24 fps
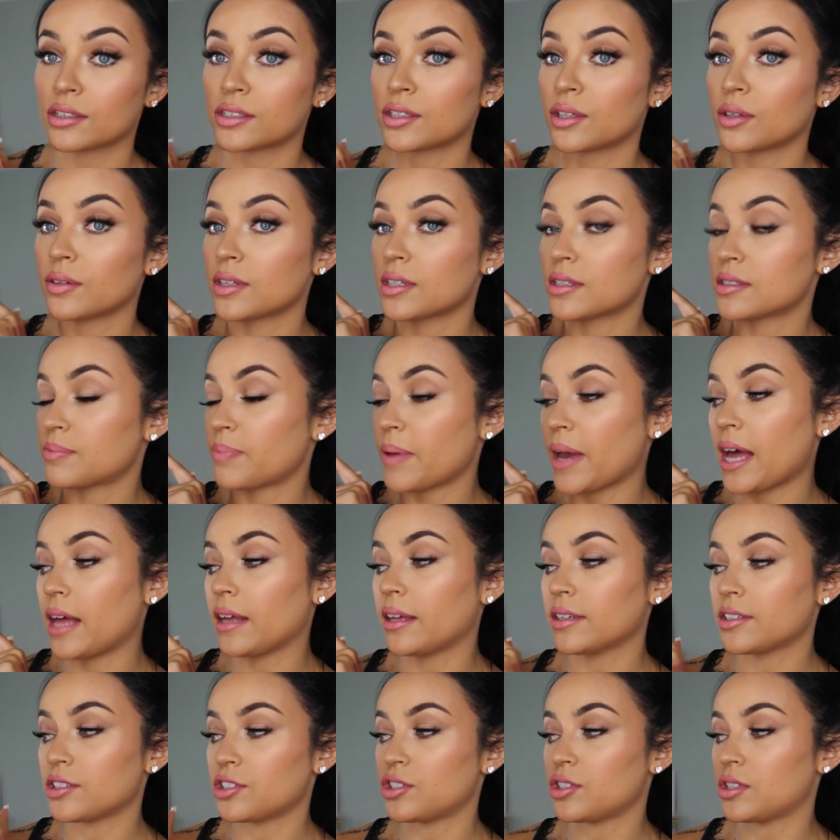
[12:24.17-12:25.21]
So this
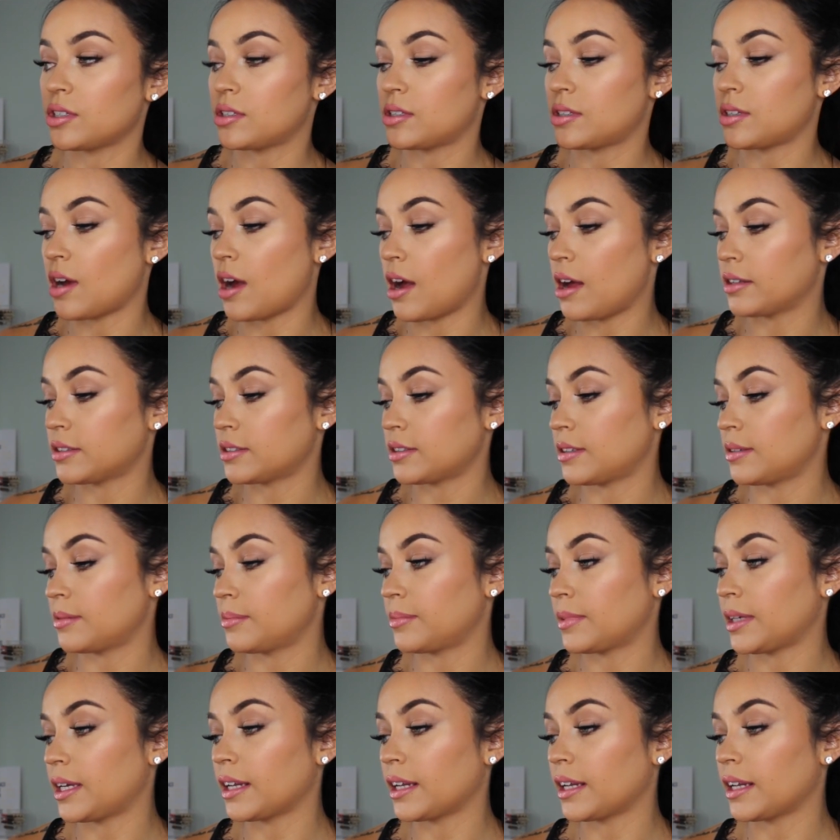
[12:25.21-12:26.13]
palette is just awesome.